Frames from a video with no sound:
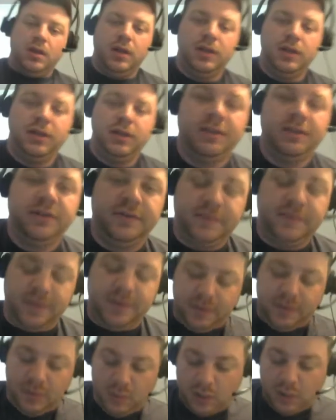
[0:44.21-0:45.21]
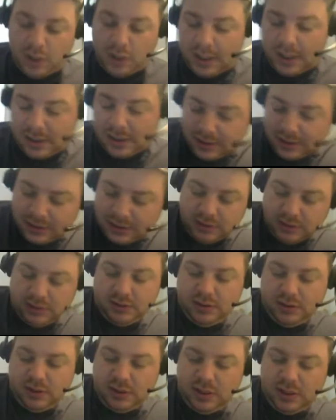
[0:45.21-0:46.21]
does do 50 watts.
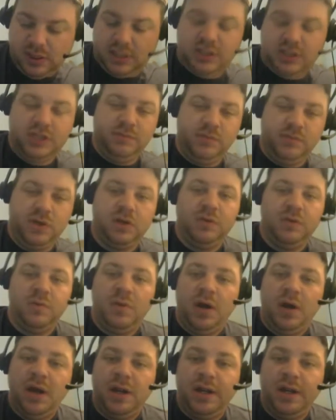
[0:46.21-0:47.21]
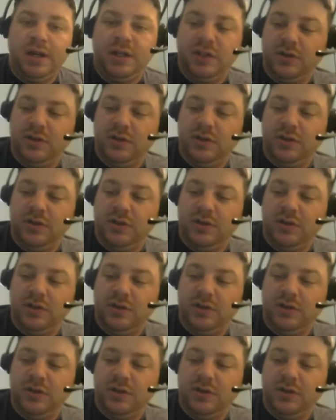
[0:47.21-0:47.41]
It's smart wattage.